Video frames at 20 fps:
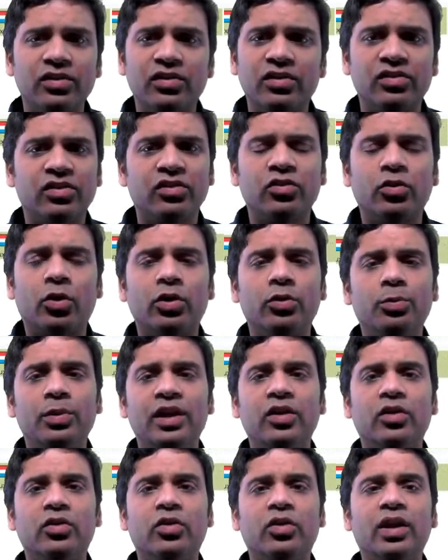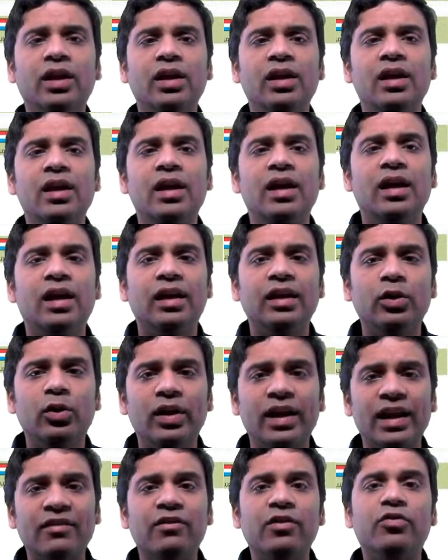this is a short video today, you'll
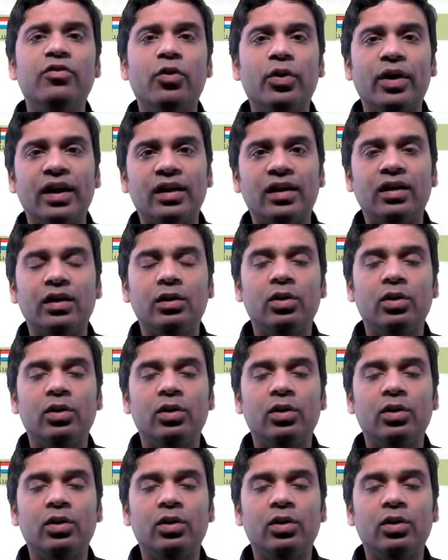never forget it.